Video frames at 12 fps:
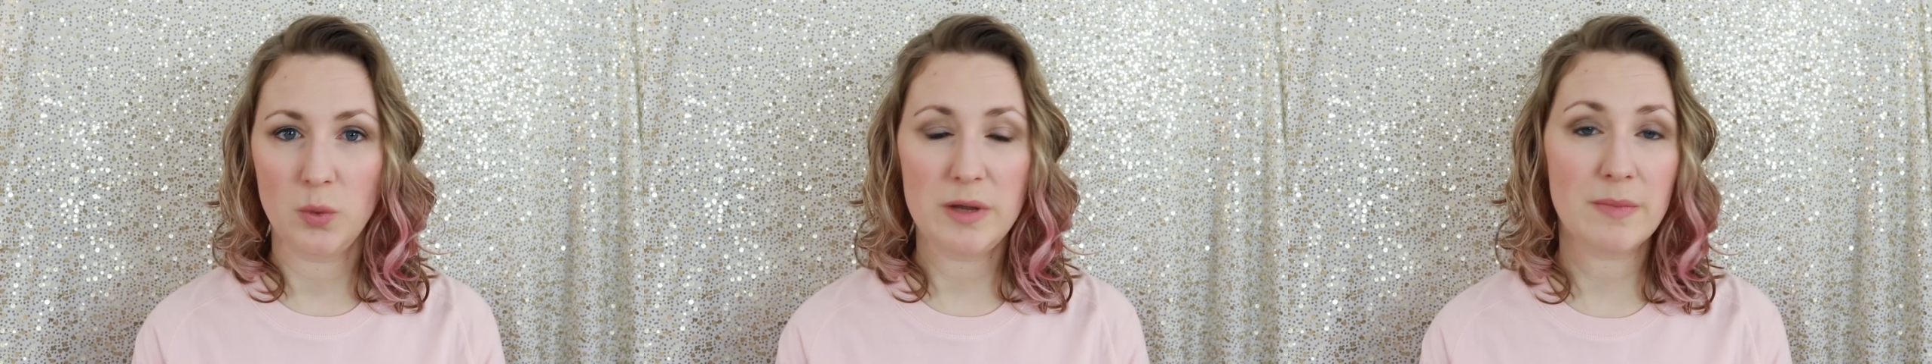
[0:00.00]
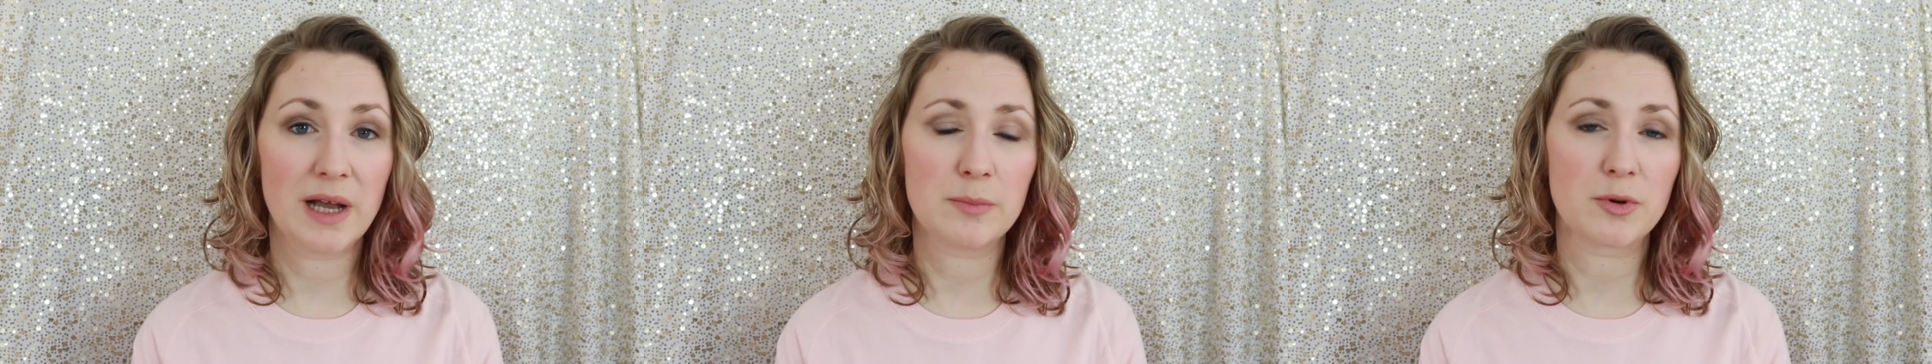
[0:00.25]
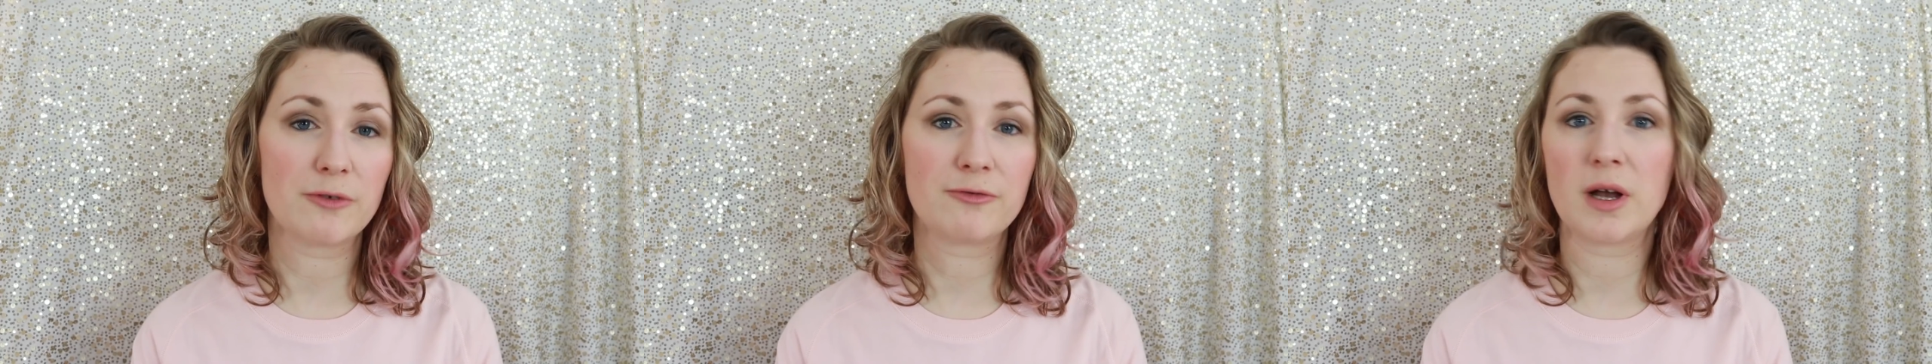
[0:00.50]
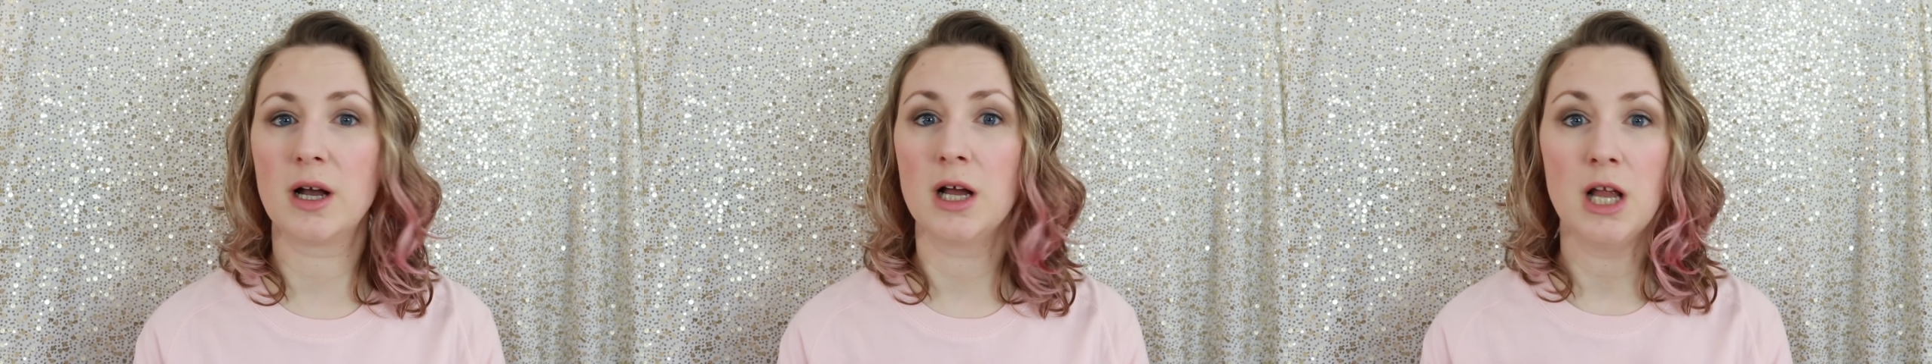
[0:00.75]
We might
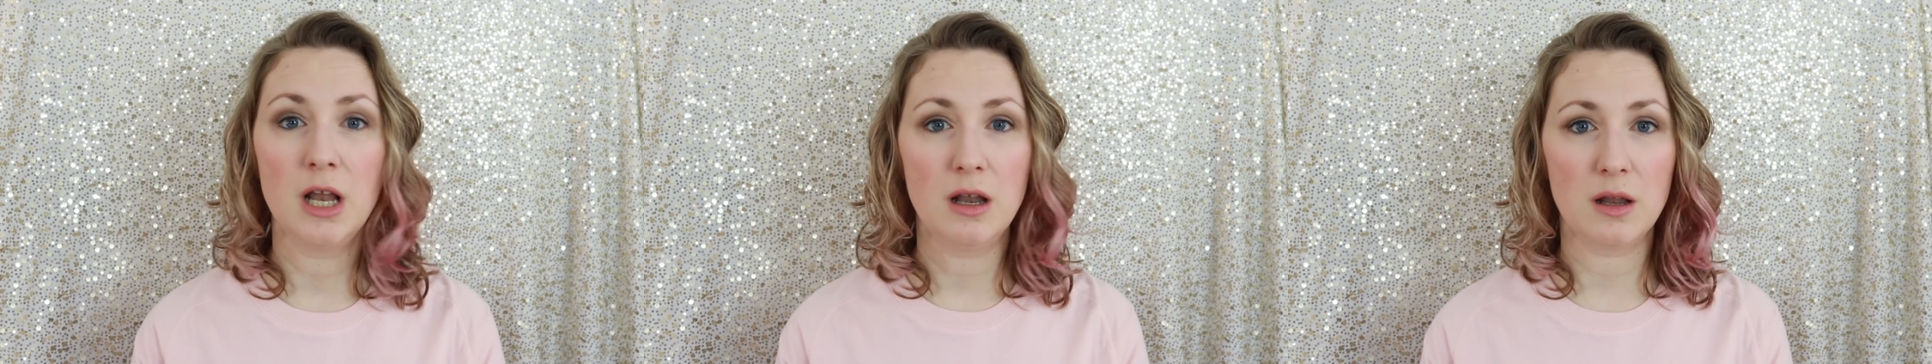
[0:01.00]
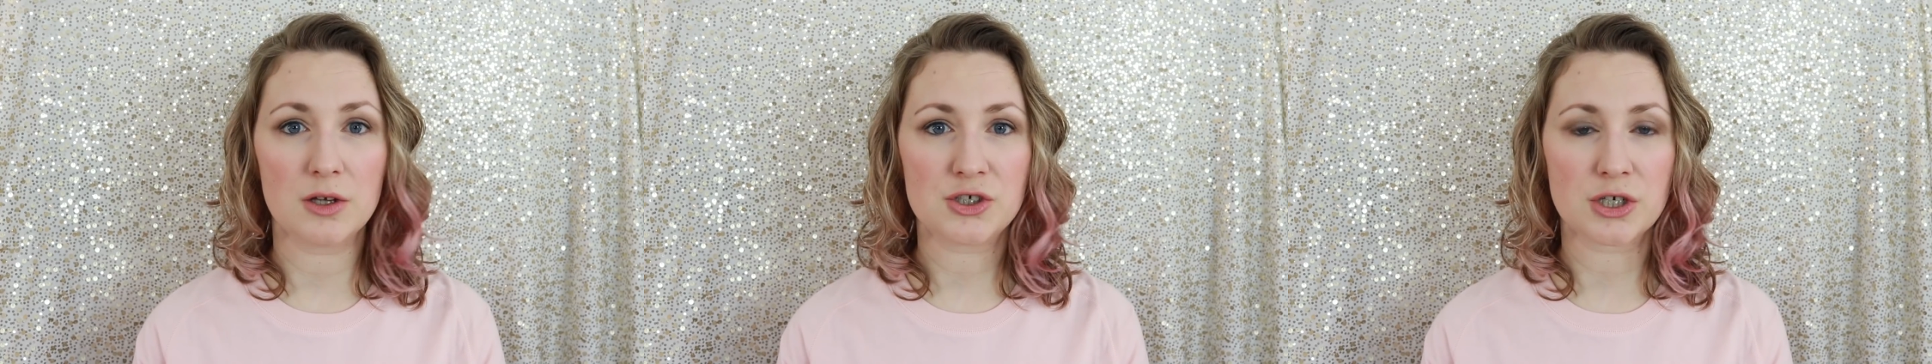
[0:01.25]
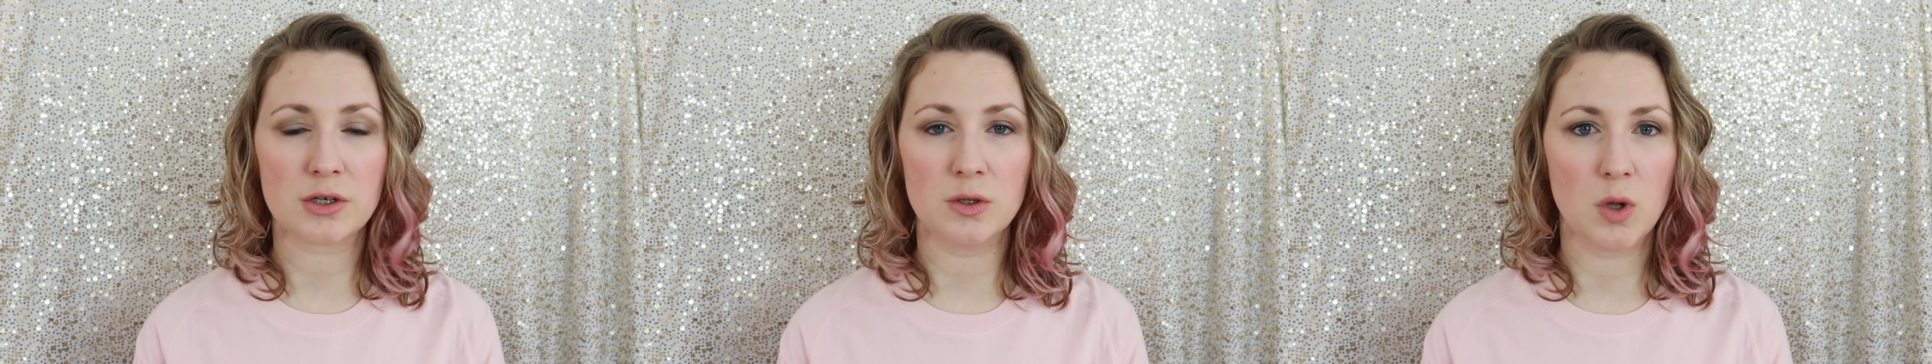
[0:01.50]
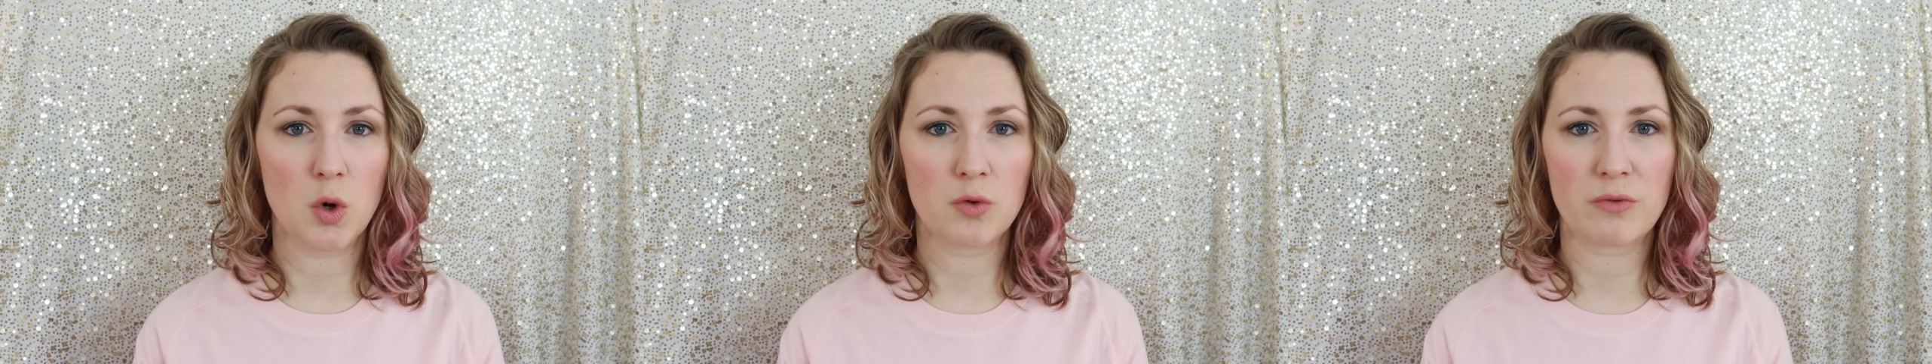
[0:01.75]
prefer
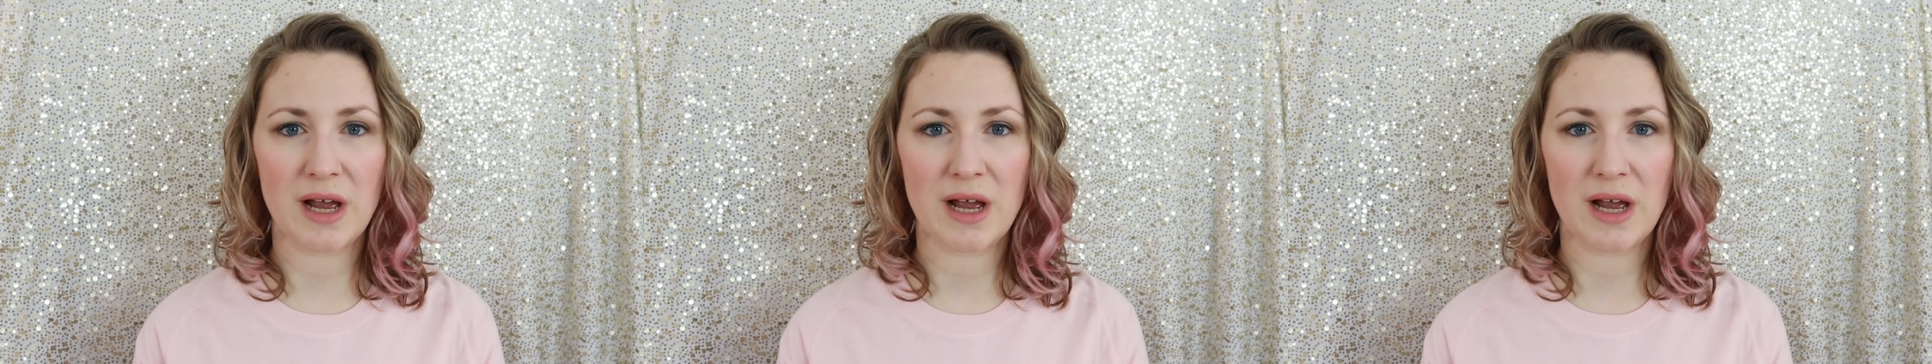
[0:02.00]
logical or